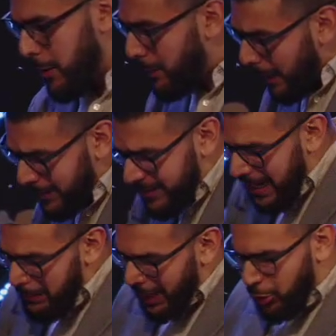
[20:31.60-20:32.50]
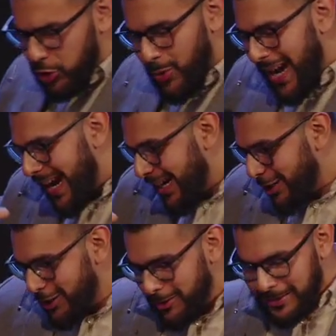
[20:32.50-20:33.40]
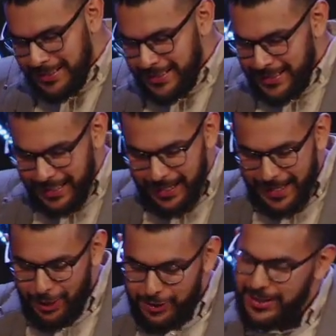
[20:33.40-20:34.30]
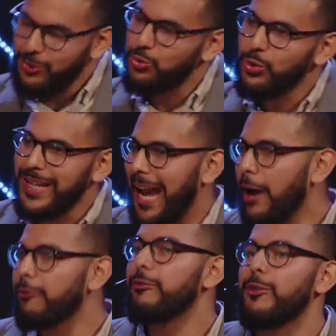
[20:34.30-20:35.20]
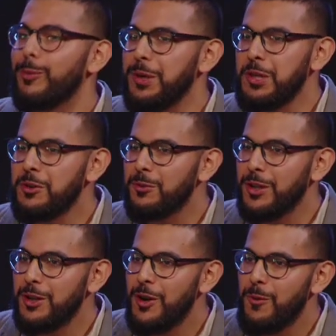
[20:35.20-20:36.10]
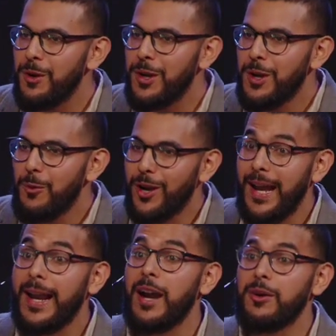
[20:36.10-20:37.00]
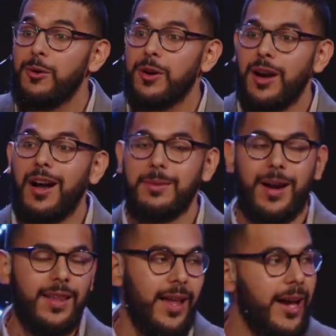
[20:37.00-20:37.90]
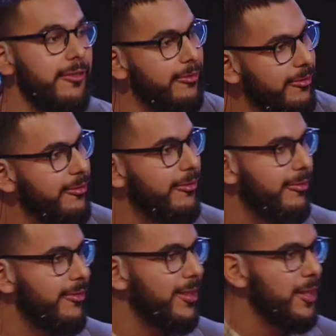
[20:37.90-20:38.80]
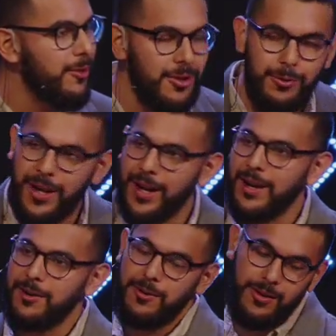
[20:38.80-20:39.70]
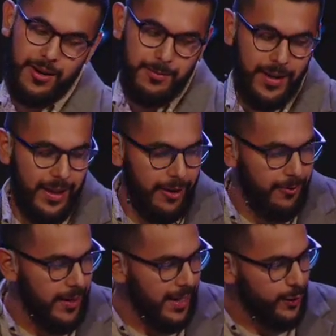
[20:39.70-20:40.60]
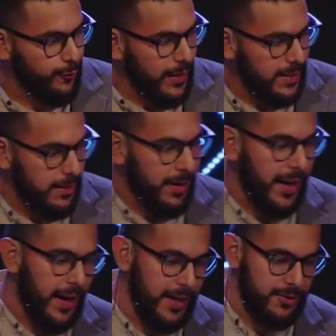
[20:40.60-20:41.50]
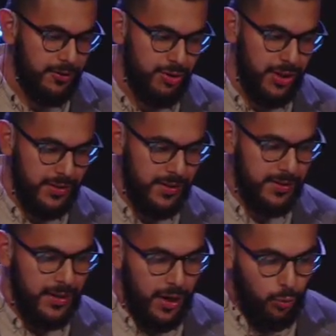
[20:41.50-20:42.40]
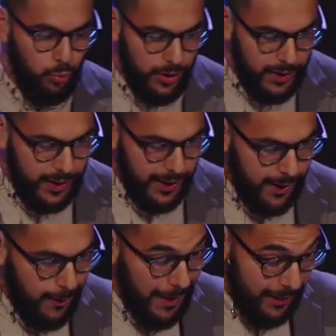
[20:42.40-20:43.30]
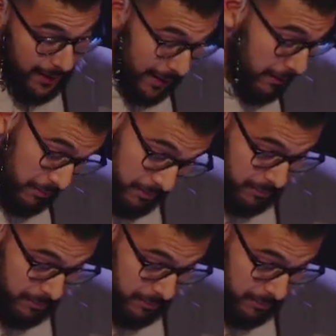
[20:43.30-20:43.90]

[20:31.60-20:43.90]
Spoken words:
You might be saying, man, Josue, I hear you. That all sounds really helpful, but you don't really know what I got going on in my life. You don't know what I got going on in my life. Is fixing my eyes on Jesus really gonna help? I think